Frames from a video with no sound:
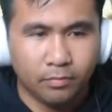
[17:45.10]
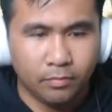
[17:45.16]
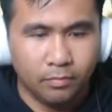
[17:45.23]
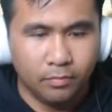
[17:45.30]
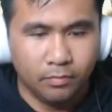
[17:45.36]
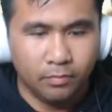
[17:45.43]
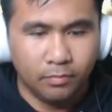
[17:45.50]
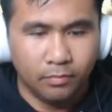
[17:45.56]

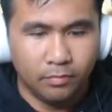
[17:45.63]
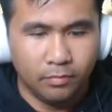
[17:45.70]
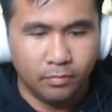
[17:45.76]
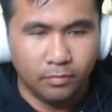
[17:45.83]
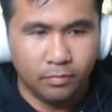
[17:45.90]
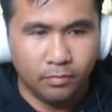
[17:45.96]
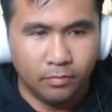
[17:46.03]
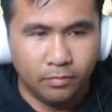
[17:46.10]
The code's
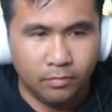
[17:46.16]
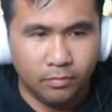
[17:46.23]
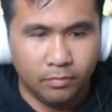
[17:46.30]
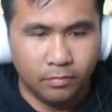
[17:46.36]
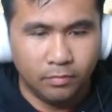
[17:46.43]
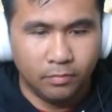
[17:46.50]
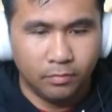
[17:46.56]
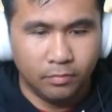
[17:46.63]
Black Rock
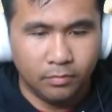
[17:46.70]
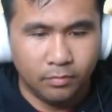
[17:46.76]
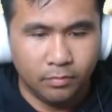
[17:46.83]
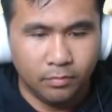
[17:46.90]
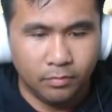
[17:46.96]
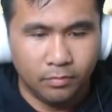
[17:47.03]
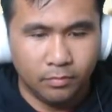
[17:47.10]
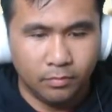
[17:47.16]

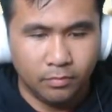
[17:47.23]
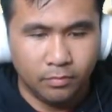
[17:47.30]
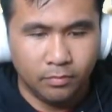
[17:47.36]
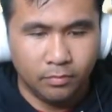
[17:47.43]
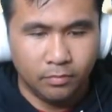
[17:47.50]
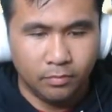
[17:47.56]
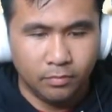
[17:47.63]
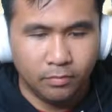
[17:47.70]

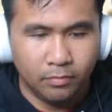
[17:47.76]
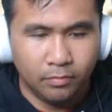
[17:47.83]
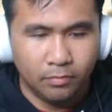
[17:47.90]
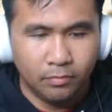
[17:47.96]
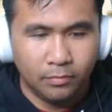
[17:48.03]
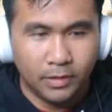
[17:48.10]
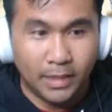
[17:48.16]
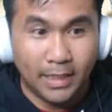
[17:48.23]
665.
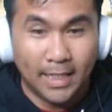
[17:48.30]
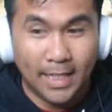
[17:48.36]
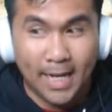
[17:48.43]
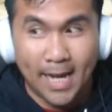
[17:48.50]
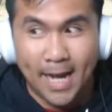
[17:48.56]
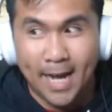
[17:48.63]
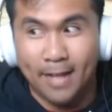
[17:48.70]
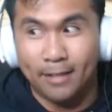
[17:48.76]

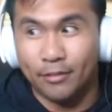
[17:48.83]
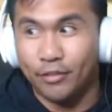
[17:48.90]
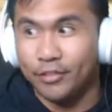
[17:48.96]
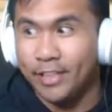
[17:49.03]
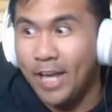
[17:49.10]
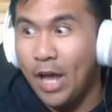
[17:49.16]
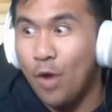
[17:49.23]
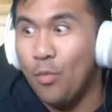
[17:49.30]
Ah, good
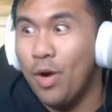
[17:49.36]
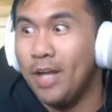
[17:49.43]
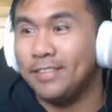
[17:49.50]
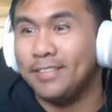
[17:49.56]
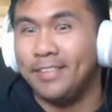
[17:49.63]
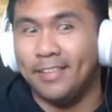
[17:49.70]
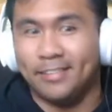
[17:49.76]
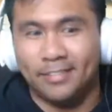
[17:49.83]
thing I watched
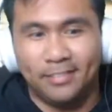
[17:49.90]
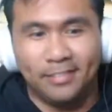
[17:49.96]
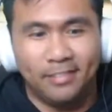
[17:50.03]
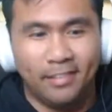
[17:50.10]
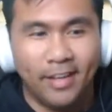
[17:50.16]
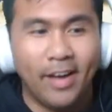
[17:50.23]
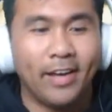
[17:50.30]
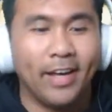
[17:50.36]
this.
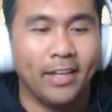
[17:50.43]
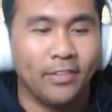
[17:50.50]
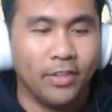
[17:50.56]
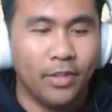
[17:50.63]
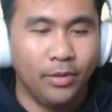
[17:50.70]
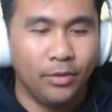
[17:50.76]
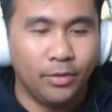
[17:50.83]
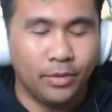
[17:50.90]
Now I got the Name
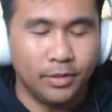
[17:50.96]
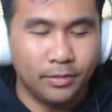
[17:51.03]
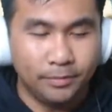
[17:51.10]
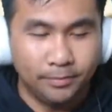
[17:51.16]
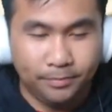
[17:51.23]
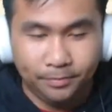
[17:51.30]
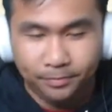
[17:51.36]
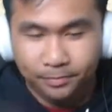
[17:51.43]
code. Of the beast.